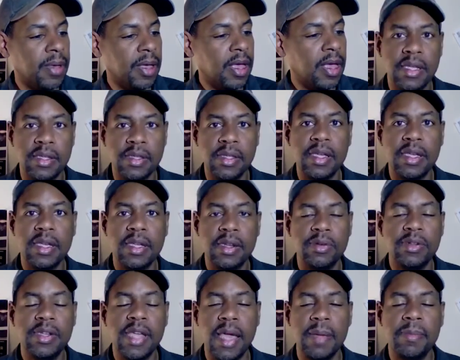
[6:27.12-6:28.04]
in the
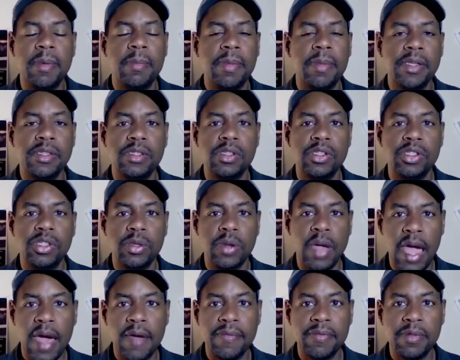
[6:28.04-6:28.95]
entertainment business, you
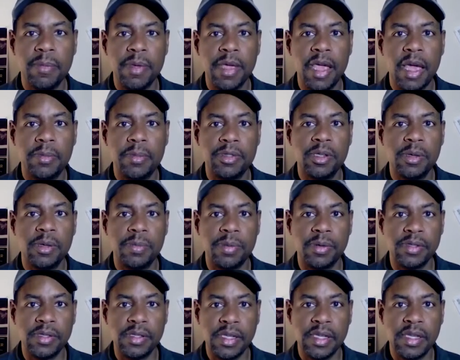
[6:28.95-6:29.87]
have to be able to
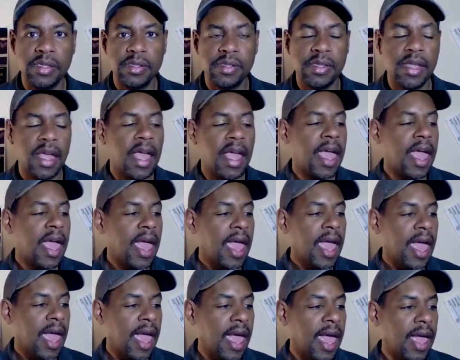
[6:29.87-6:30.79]
persist.
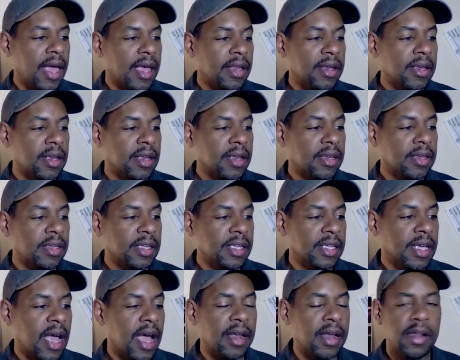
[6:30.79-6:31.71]
And
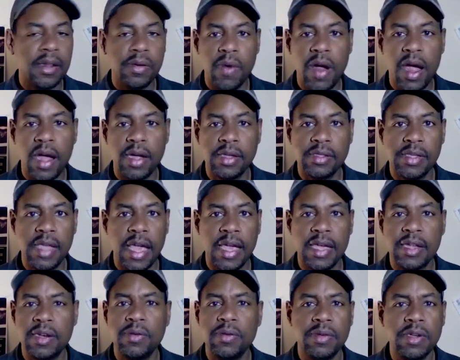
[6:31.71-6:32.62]
Dion and
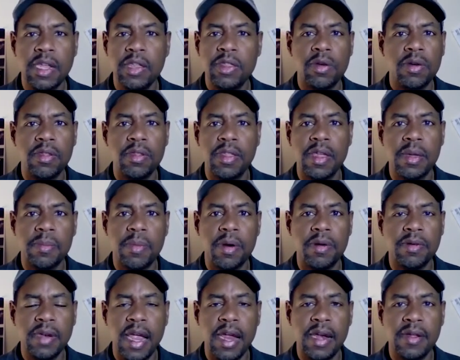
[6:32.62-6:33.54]
Roxanne, who neither of them
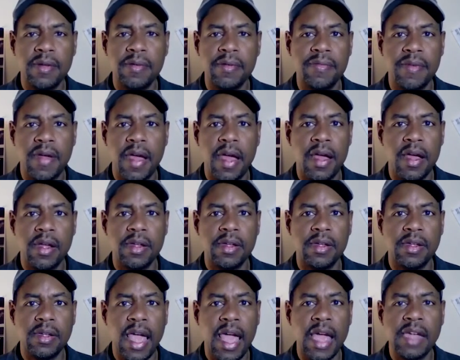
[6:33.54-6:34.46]
are native
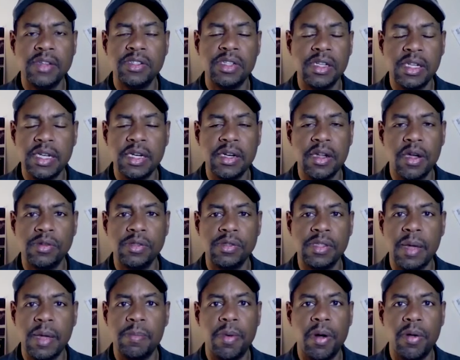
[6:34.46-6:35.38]
Angelenos,
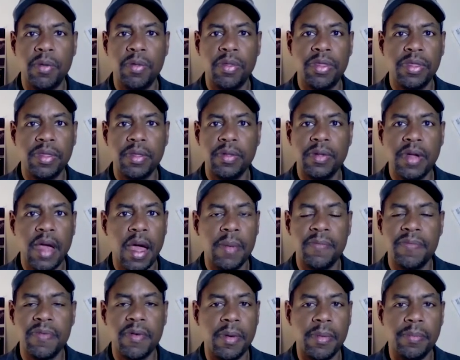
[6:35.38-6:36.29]
they both
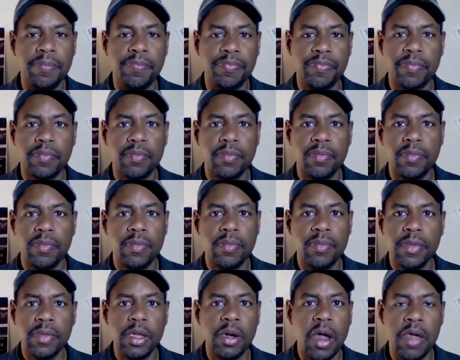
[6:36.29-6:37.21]
come from
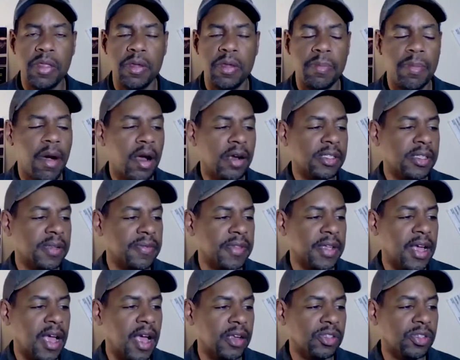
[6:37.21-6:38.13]
other parts of
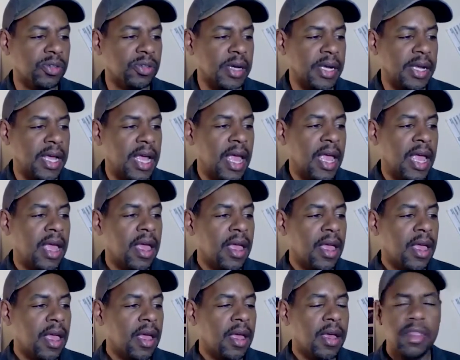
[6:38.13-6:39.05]
the country,
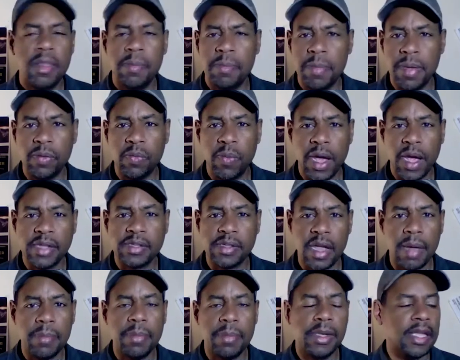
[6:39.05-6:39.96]
the
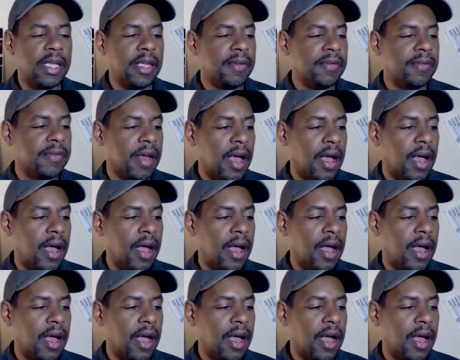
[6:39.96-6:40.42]
Midwest, I believe,